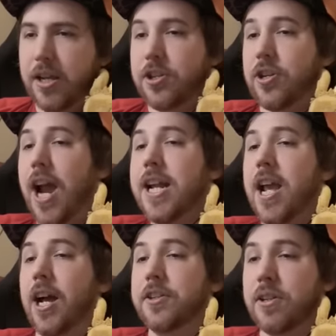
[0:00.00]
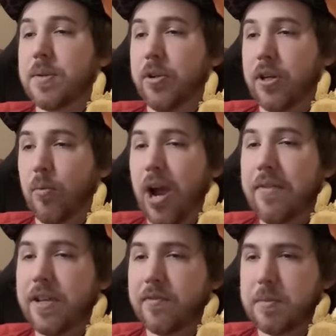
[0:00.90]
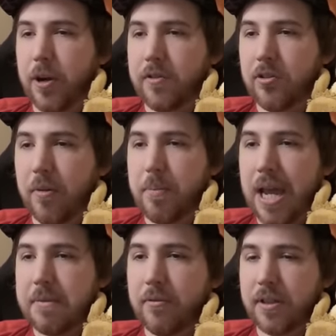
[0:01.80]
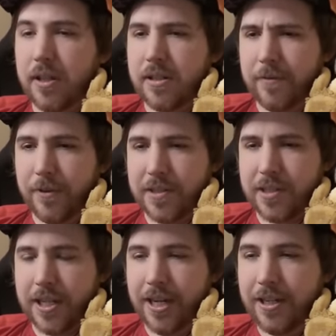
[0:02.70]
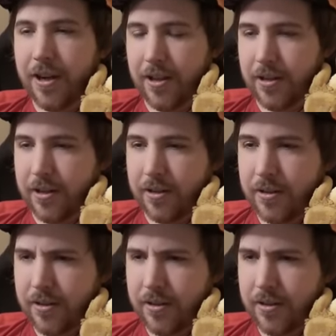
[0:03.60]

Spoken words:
Shiny hunters, when their wife gives birth to a baby with a different skin color.